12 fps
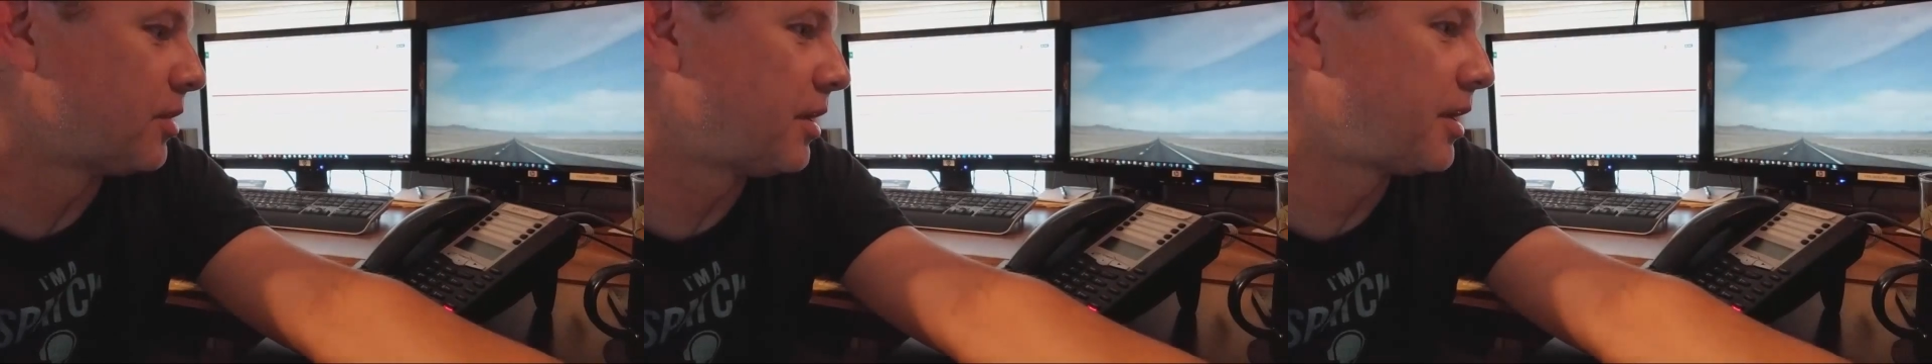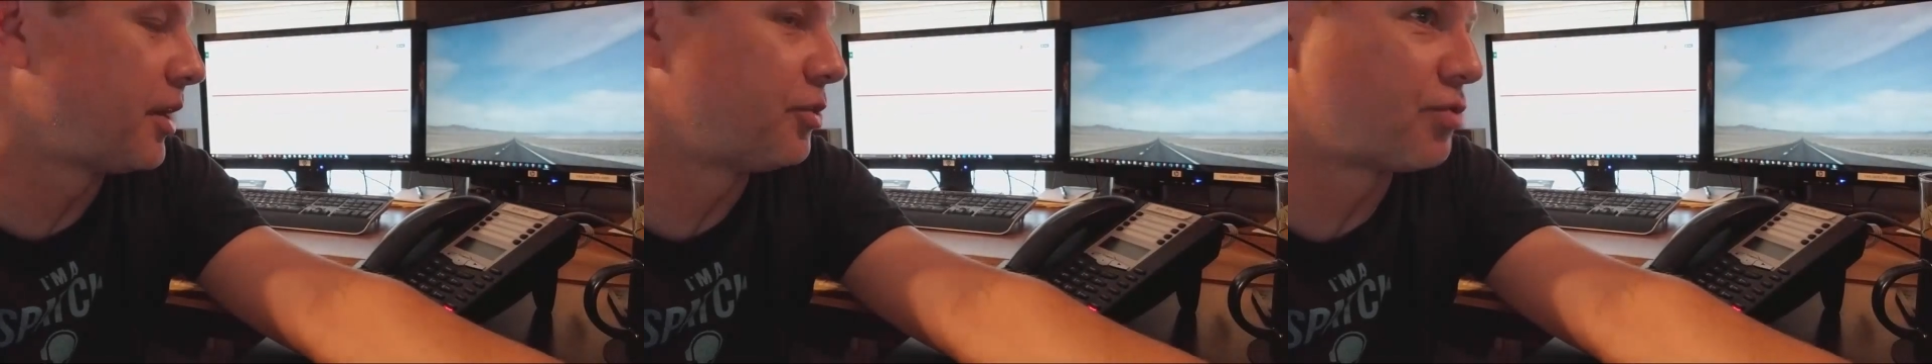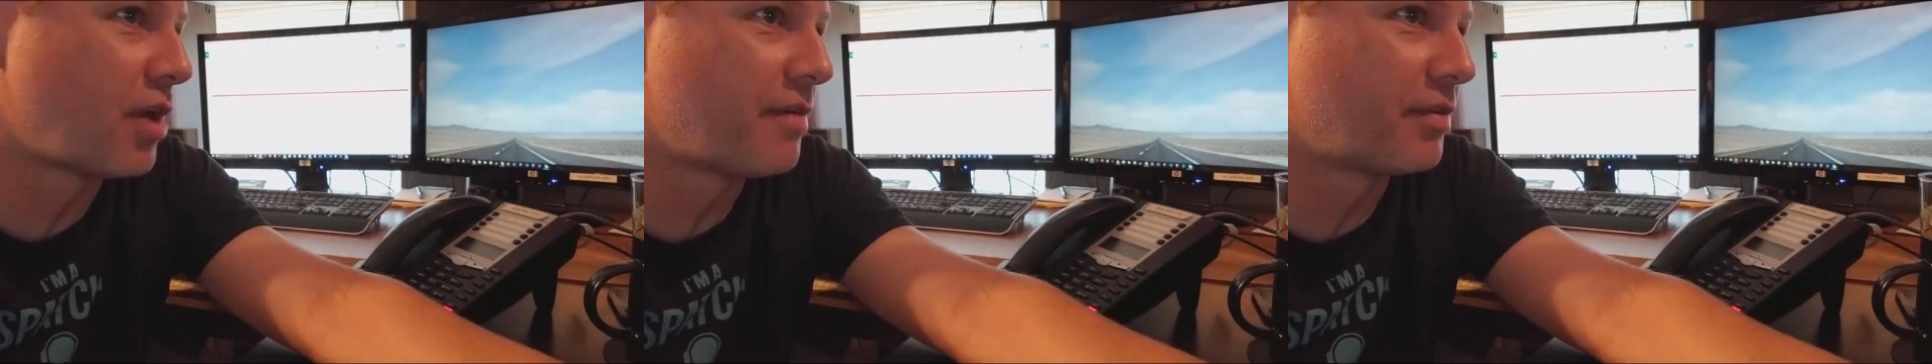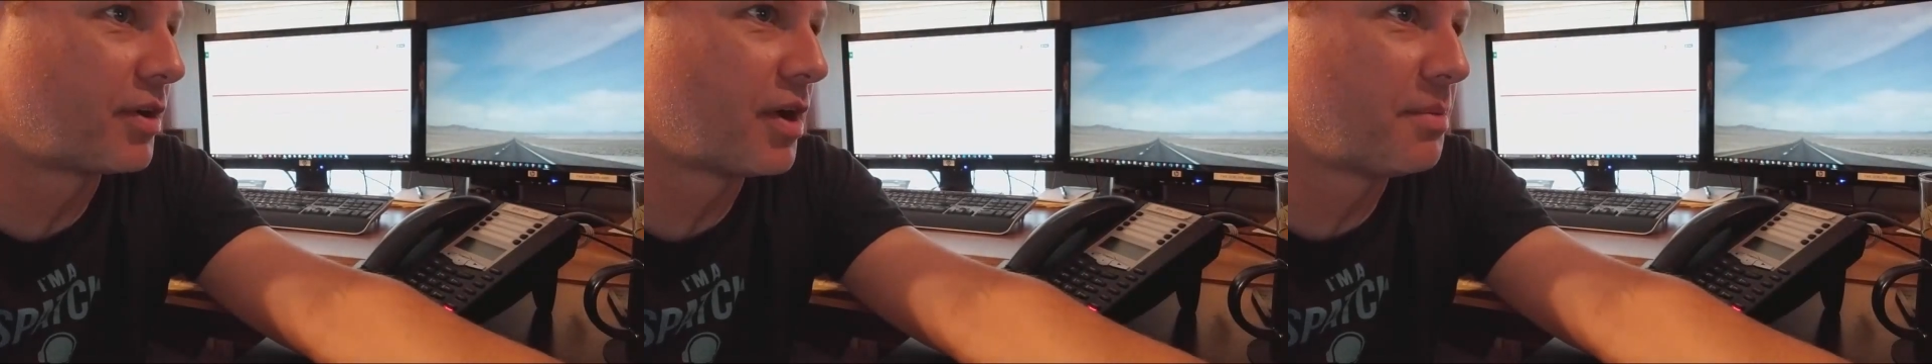I got a driver
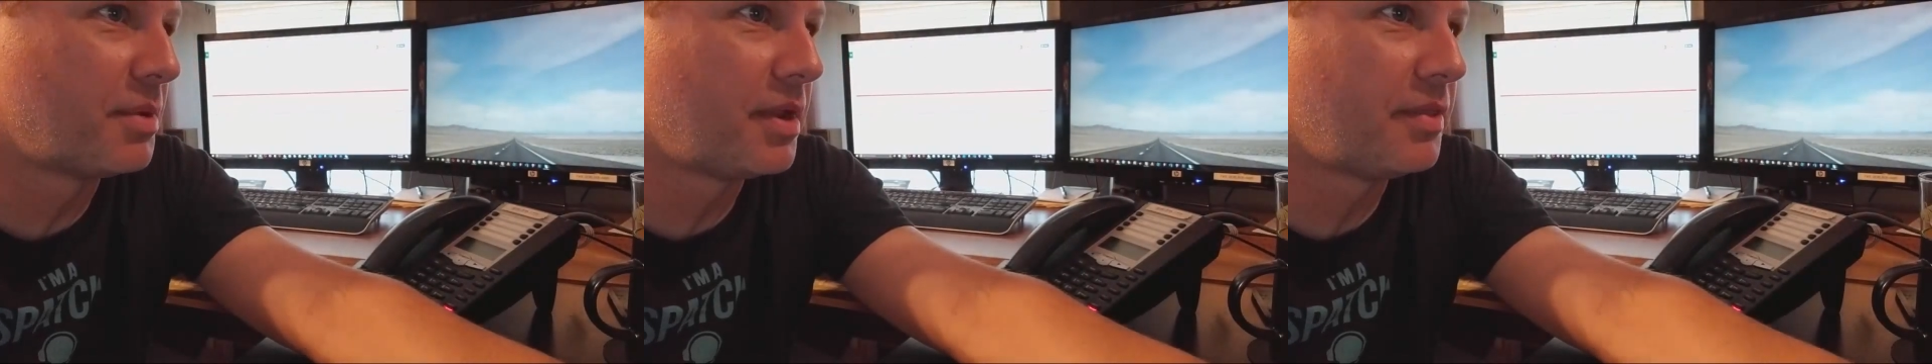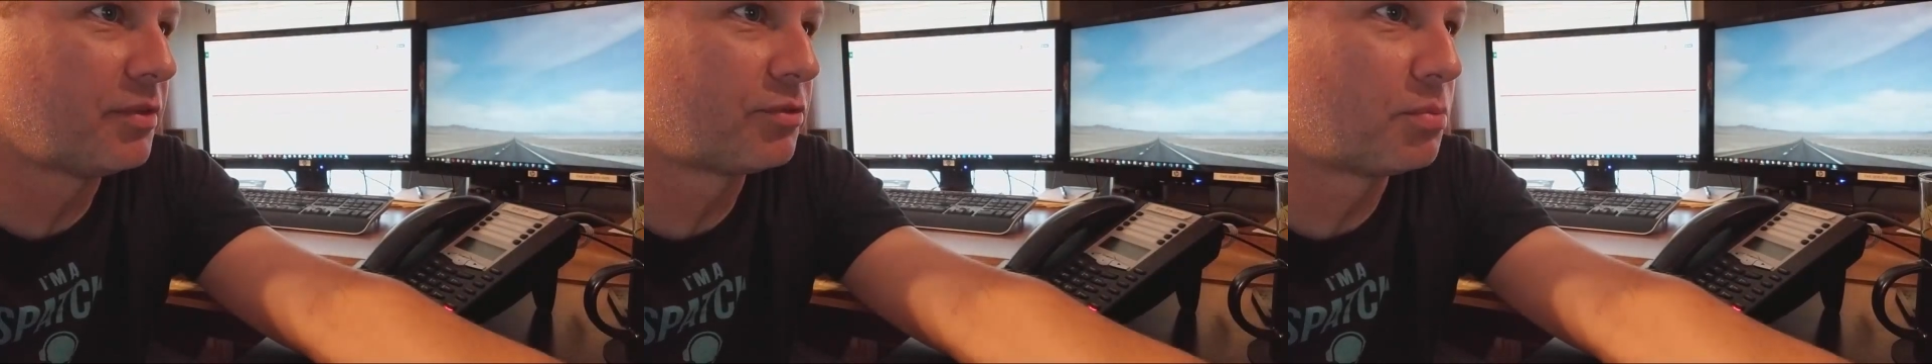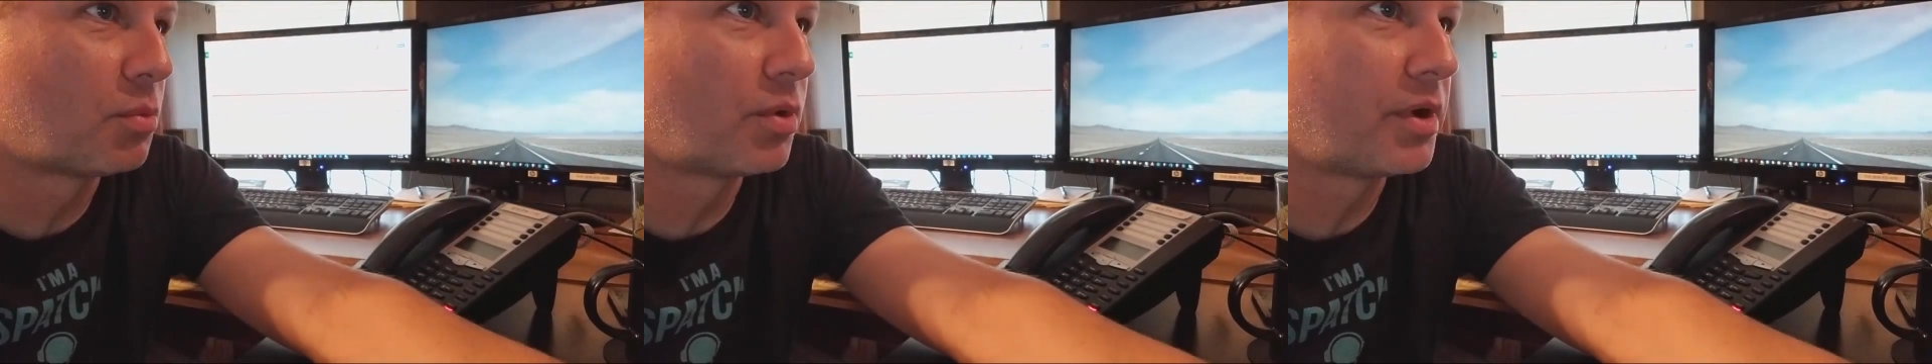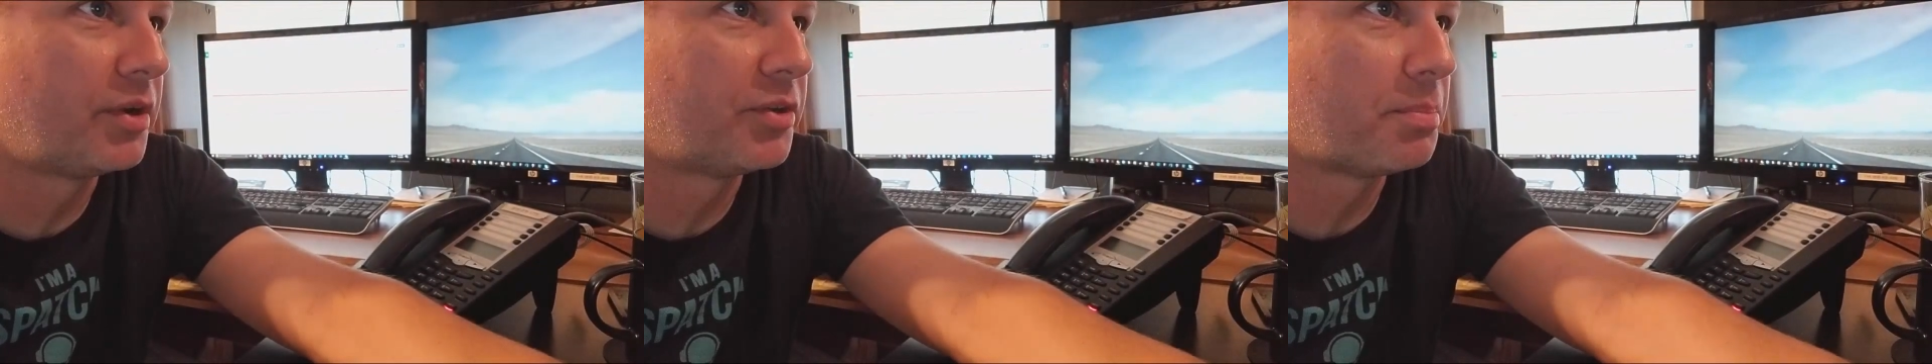coming in this morning
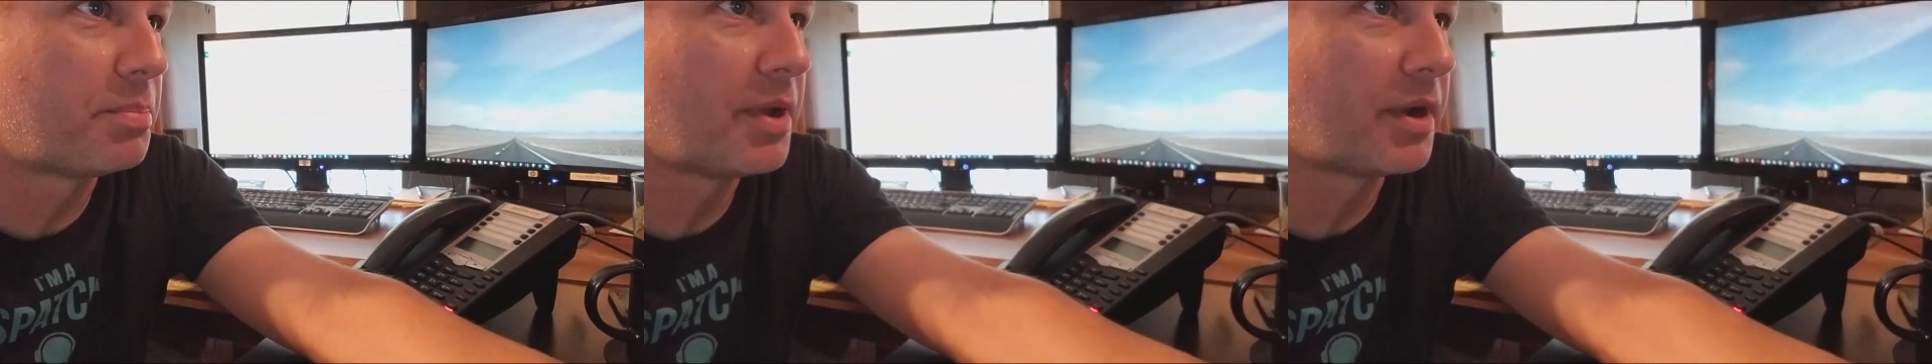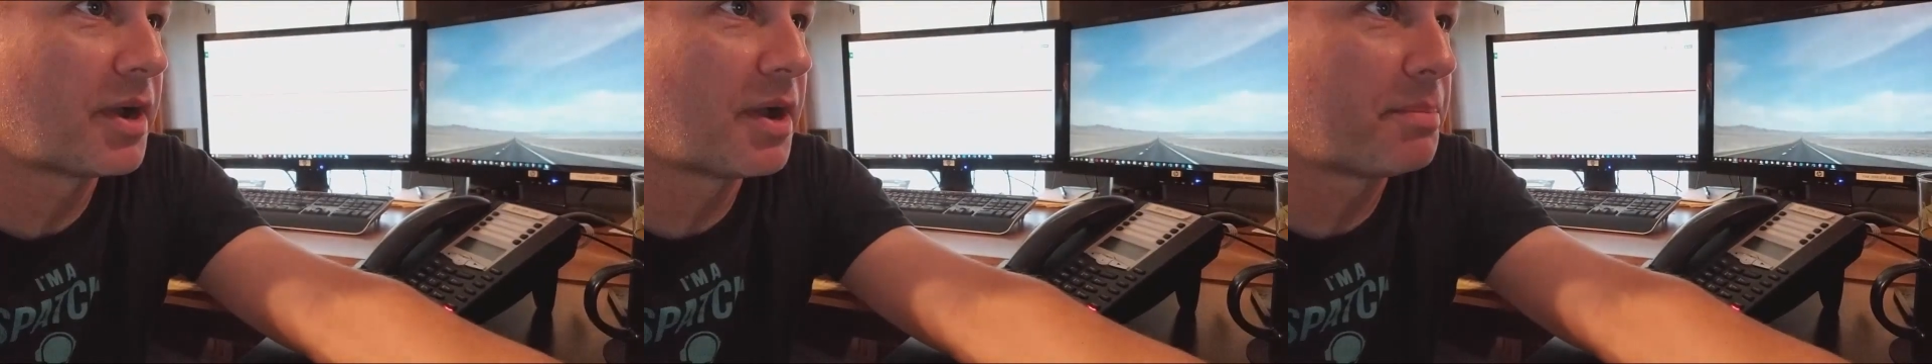to pick up